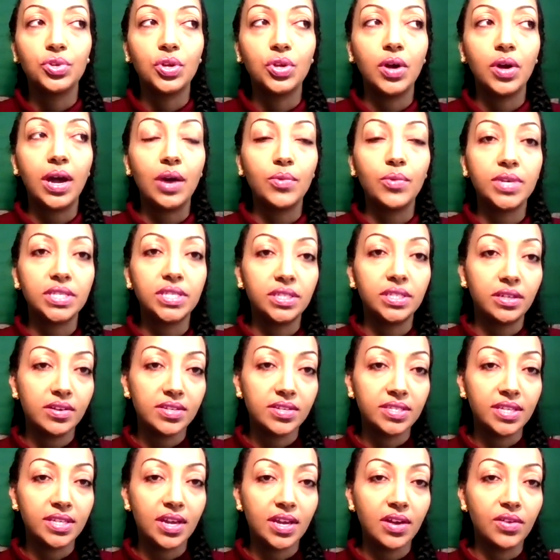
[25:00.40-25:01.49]
know, how we see
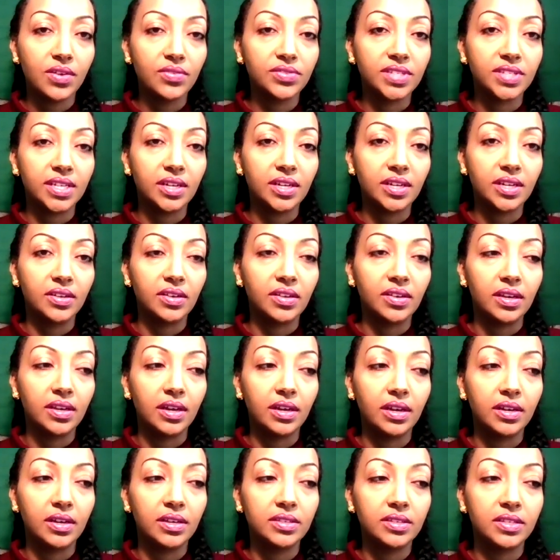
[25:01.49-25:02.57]
ourselves and
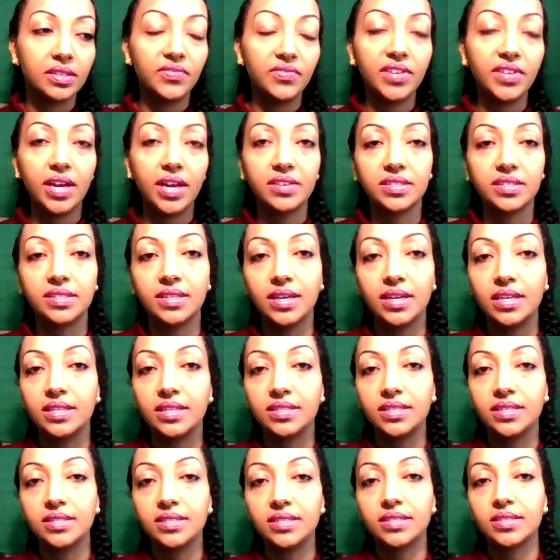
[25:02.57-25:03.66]
even how society
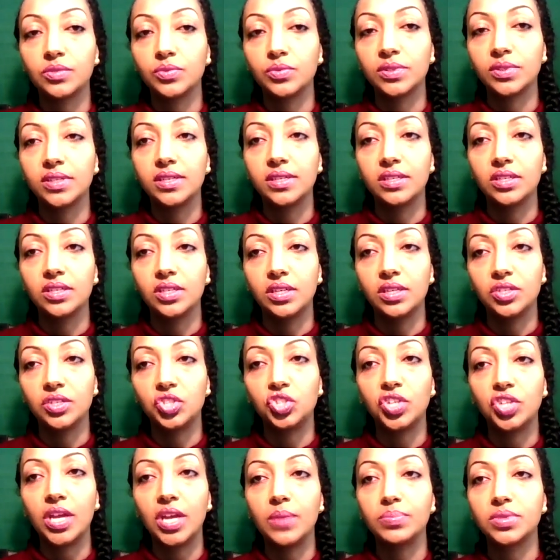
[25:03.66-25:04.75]
sees us, really it
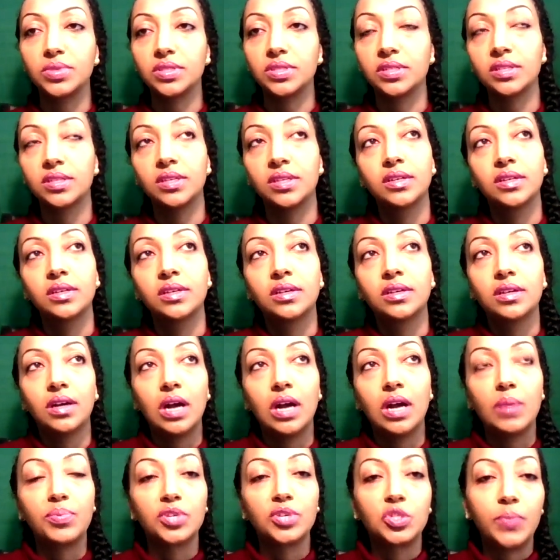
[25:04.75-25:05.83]
shapes
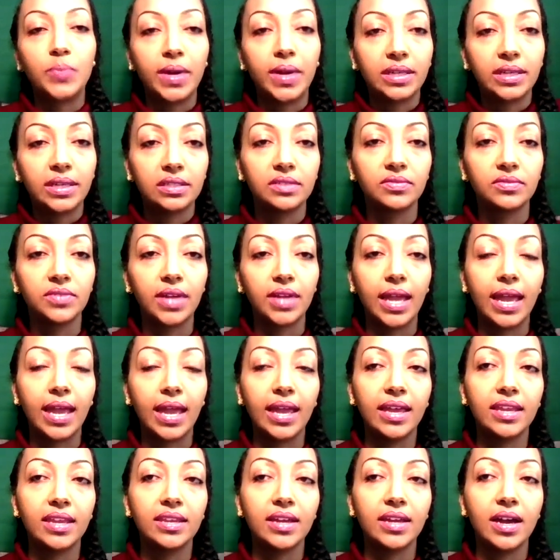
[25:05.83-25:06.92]
our perspective.
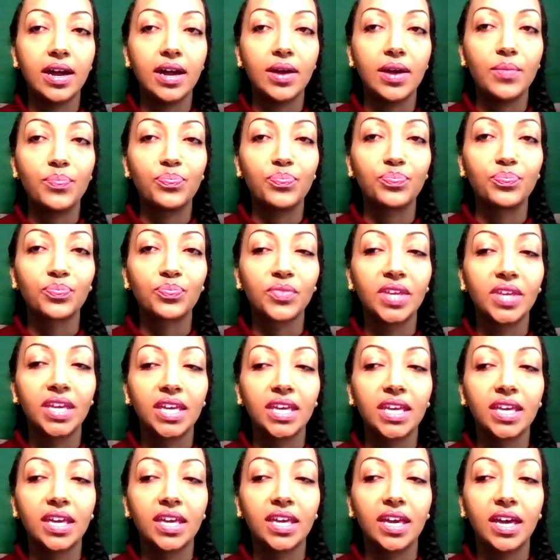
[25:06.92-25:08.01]
And
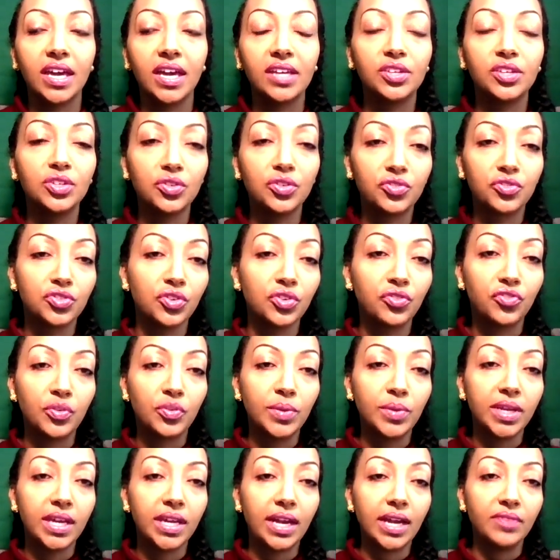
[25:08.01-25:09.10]
you know, so for
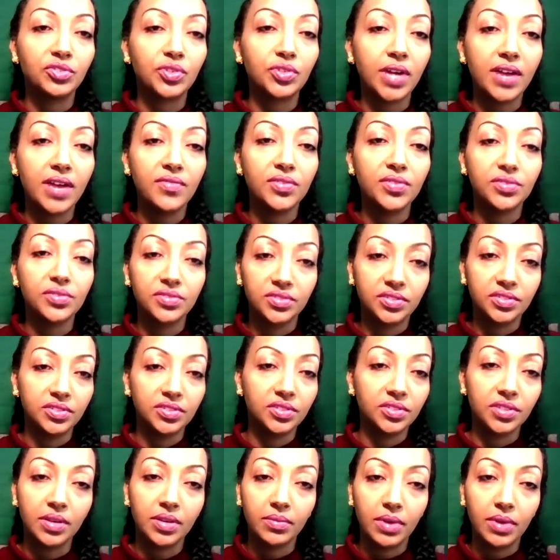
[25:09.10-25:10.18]
me, I traveled.
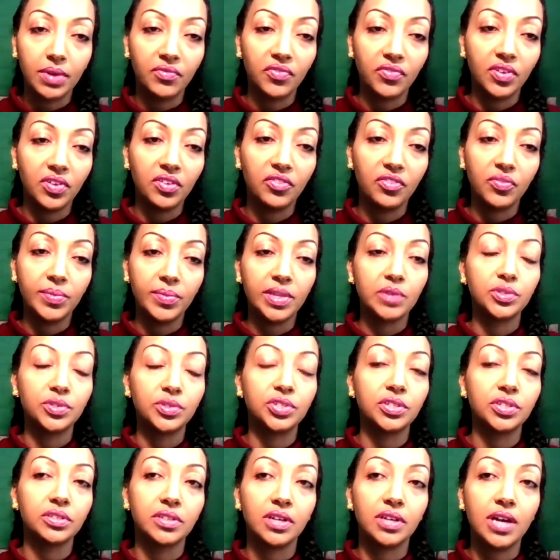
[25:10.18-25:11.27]
You know, I'm very
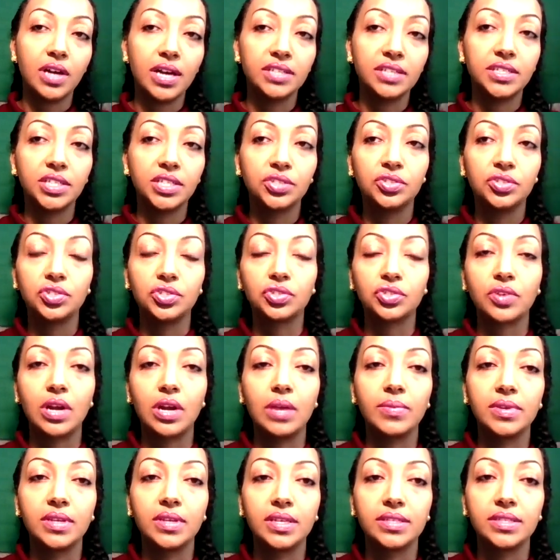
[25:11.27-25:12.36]
familiar with the context you
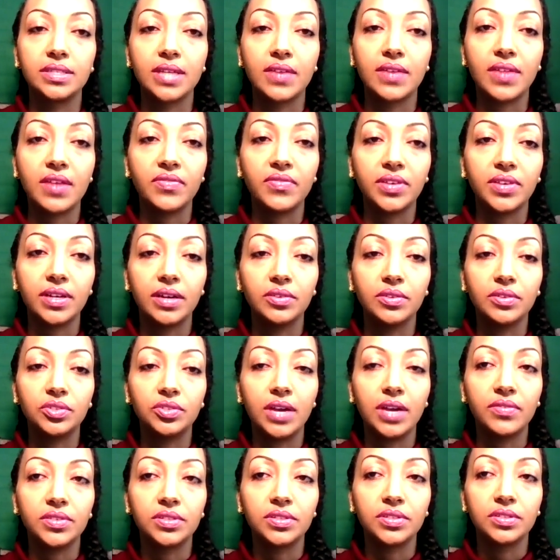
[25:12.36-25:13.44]
described in South Africa. I
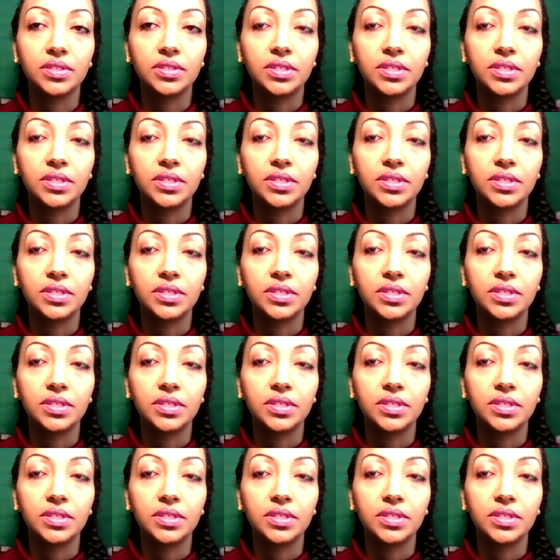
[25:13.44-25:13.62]
traveled